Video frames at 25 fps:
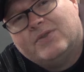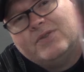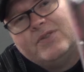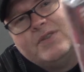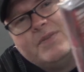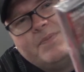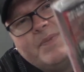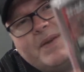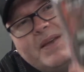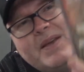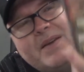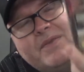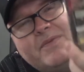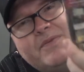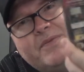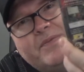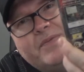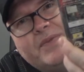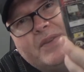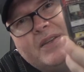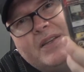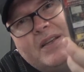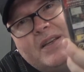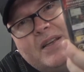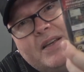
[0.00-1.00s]
was about
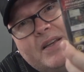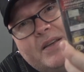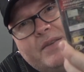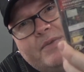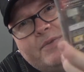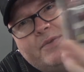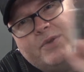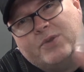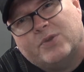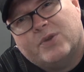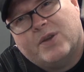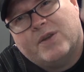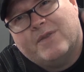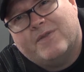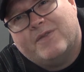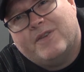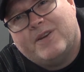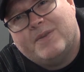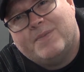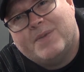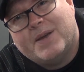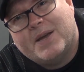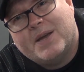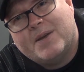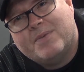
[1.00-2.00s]
the
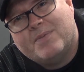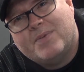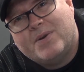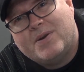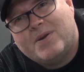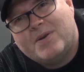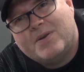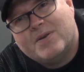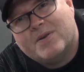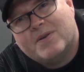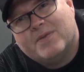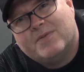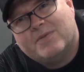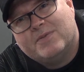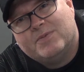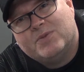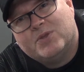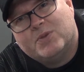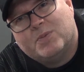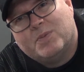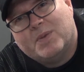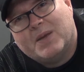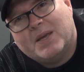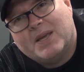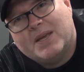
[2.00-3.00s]
£25 mark from
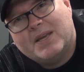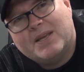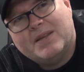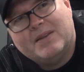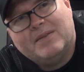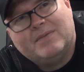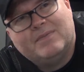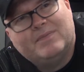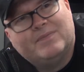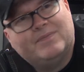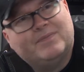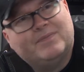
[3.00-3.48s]
Japan.